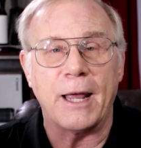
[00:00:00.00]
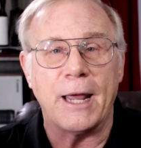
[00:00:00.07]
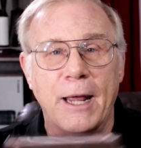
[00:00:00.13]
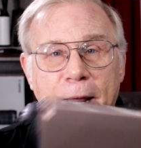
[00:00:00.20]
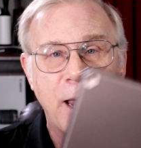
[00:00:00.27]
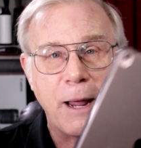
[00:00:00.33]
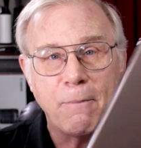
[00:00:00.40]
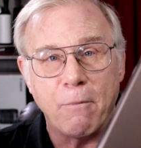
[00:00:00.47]

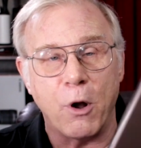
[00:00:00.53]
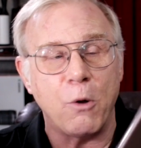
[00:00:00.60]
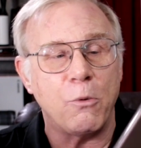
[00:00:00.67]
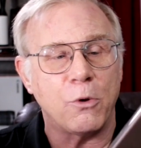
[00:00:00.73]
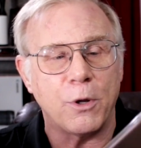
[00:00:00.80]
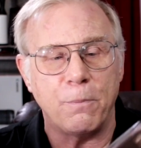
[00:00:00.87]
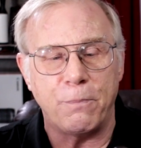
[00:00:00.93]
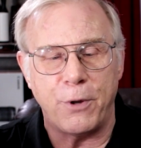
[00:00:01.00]
a, a
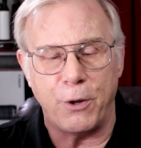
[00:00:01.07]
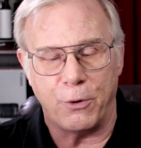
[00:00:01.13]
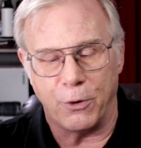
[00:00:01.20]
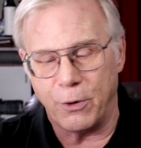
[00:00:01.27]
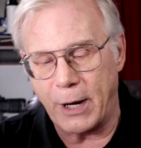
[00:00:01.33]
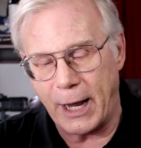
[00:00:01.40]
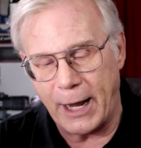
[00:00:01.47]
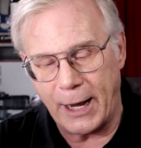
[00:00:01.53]
mobile
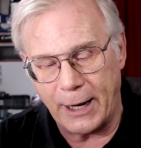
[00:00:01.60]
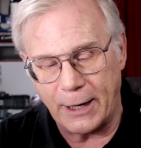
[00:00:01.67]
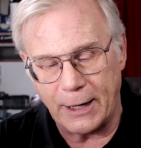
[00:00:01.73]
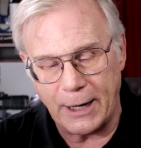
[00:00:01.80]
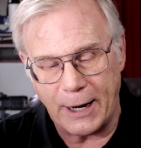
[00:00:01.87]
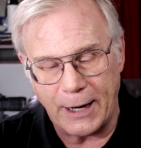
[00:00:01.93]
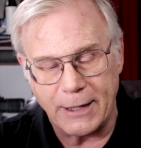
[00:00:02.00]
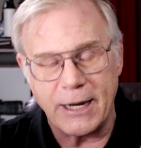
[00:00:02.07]
computer, a,
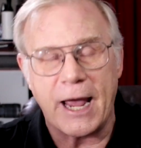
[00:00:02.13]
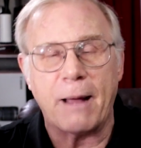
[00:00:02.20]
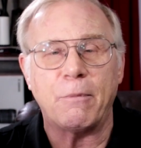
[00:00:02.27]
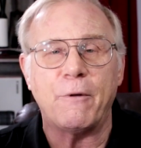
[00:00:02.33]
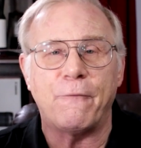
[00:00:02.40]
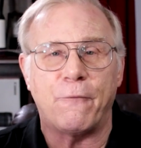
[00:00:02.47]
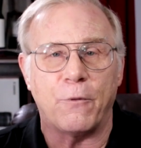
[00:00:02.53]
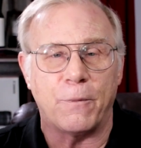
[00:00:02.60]
a, a
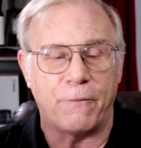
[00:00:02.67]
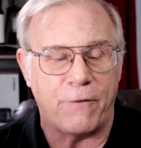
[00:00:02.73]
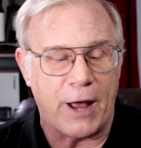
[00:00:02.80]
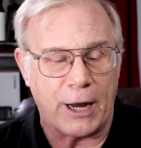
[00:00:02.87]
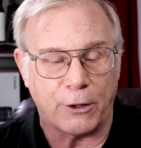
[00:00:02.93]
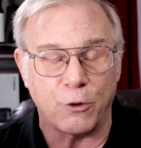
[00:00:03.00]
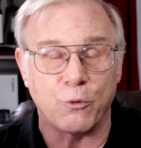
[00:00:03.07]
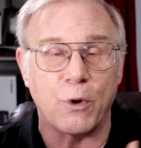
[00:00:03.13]
tablet form
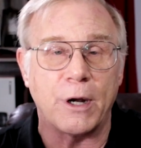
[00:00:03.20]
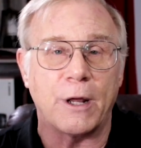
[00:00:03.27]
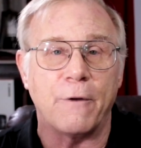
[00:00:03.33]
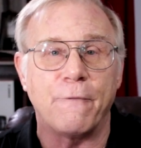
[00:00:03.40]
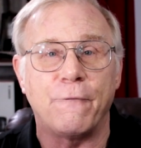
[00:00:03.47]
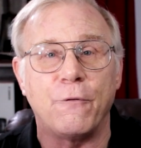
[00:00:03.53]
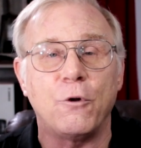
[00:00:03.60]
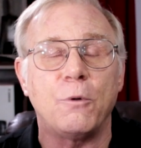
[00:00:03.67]
factor running
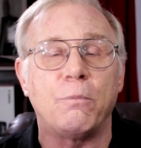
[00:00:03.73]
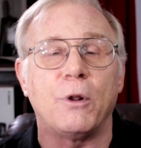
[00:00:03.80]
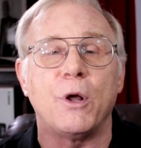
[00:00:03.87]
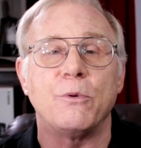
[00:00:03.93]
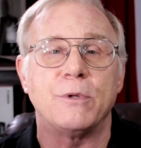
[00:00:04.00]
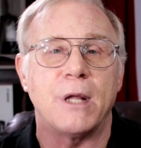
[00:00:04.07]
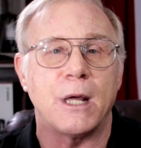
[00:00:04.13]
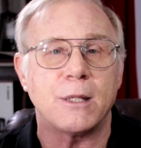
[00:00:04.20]
a
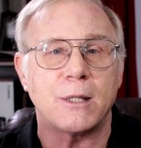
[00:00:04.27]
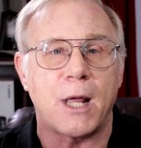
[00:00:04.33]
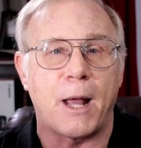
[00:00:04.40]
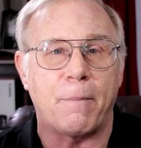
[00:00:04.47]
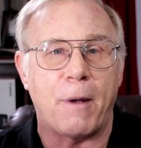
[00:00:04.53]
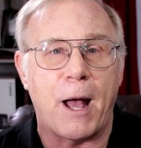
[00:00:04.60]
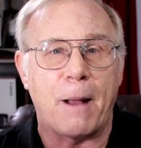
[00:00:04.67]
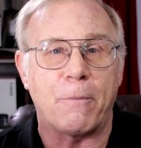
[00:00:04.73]
full-blown
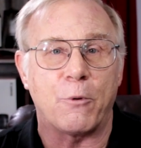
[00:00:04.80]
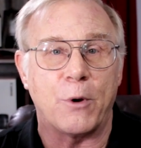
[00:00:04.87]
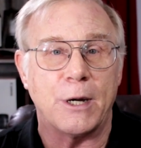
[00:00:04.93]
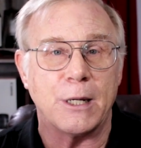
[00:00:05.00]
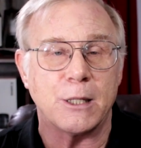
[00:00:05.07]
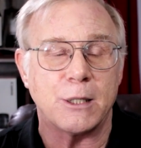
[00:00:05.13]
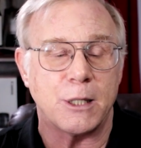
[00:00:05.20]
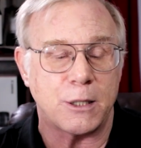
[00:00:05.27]
desktop
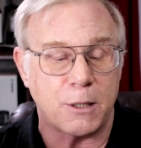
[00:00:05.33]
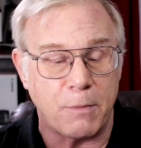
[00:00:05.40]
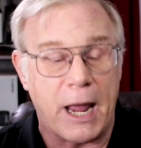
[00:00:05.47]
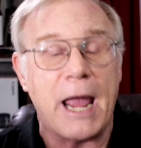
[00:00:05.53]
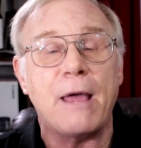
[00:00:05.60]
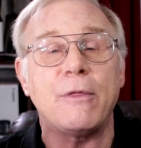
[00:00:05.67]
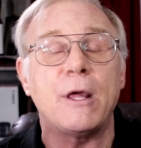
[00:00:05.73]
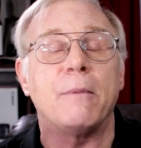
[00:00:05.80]
operating system,
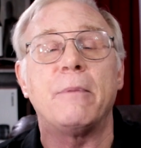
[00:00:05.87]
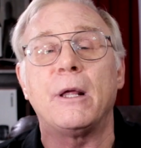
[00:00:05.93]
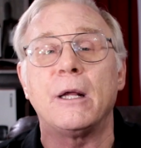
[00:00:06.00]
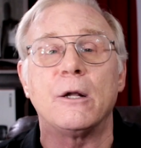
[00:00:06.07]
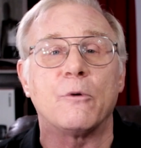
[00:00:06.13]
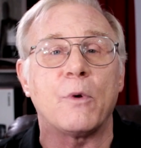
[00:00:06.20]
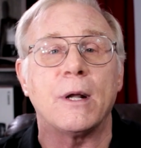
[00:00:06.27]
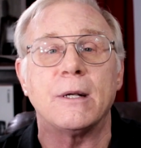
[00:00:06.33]
and the
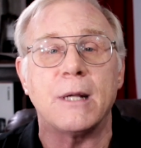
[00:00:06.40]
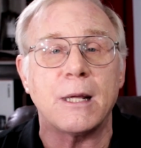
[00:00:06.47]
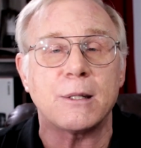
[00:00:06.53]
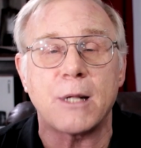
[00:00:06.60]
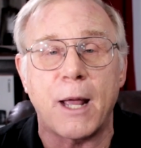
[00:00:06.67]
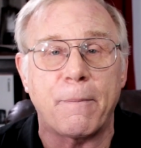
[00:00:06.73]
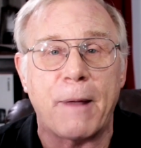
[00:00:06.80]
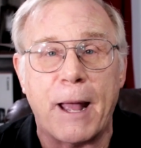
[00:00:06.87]
ability to run
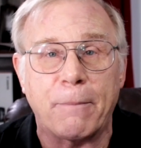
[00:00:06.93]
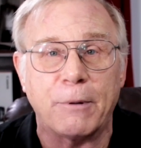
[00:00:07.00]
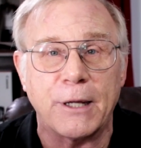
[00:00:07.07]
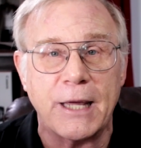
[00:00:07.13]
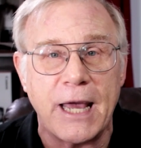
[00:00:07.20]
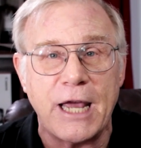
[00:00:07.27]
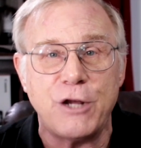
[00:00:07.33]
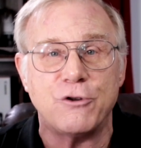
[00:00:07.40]
desktop
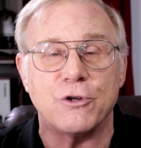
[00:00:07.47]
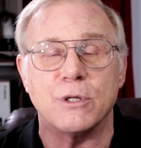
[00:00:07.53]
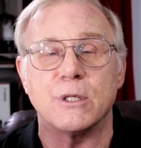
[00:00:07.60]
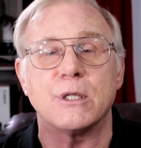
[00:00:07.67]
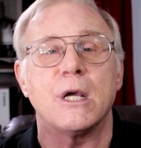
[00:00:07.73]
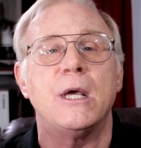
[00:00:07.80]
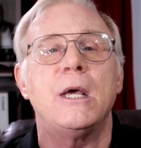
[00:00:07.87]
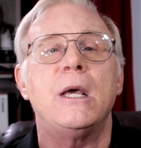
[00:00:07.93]

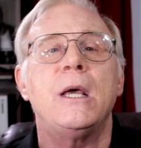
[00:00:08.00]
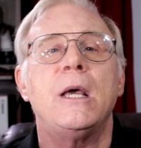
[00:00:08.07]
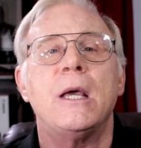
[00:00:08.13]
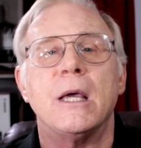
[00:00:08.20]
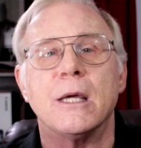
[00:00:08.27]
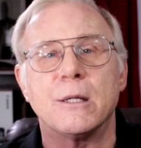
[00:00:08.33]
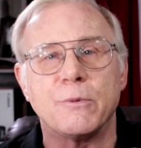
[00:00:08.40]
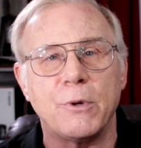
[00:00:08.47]
applications
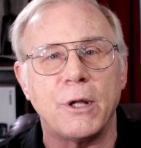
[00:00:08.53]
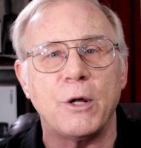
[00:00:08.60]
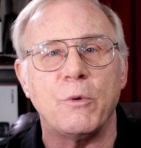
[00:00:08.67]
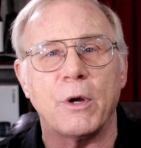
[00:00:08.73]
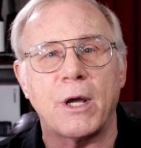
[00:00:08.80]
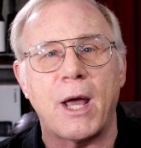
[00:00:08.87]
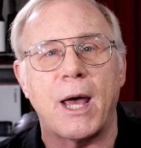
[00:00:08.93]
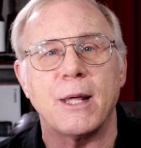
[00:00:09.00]
is really
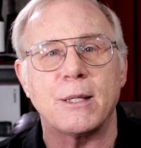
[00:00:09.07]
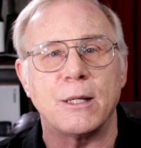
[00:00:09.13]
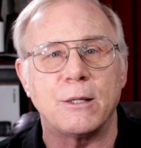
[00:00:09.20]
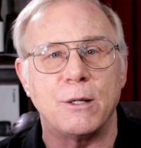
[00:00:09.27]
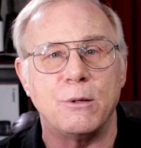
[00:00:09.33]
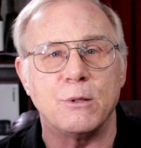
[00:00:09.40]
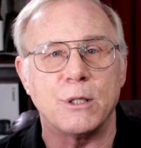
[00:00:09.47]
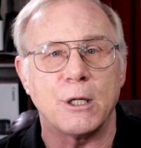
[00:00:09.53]
what
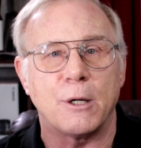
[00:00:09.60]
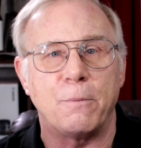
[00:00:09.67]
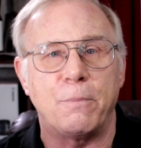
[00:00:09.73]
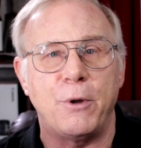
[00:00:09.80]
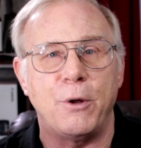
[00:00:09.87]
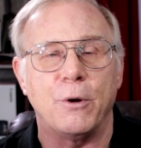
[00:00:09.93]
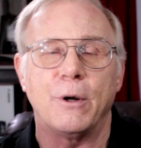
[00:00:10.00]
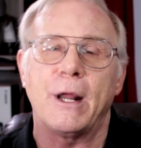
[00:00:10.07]
constitutes a
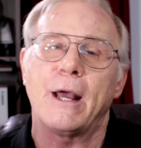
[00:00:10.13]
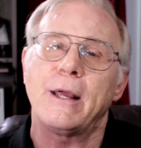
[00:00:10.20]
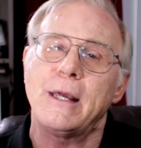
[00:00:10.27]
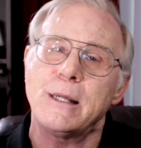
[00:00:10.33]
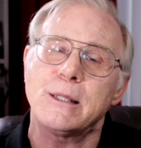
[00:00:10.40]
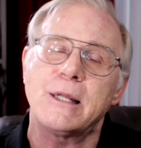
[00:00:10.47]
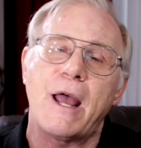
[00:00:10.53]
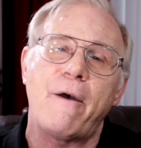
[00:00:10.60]
computer. Now, his